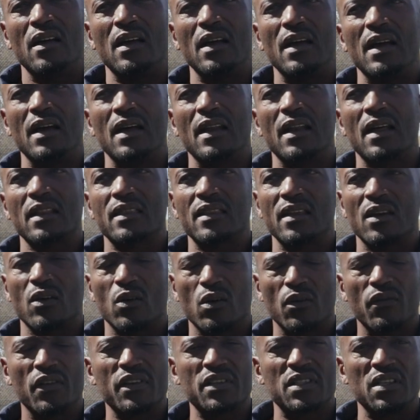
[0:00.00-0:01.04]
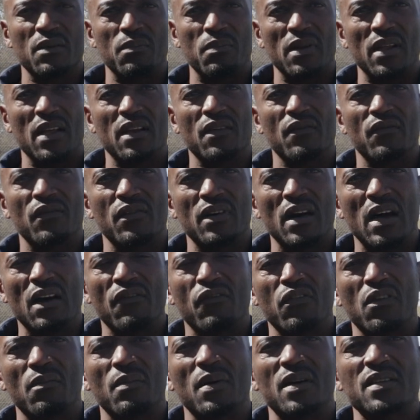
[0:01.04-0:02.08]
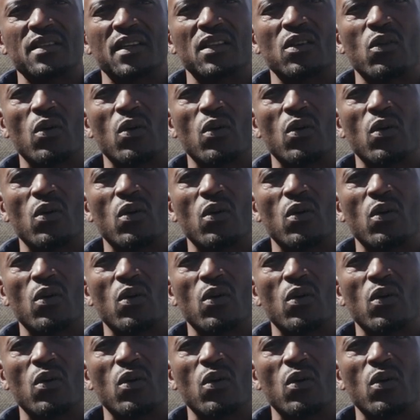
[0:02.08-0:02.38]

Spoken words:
And I think obviously playing Afro-Basket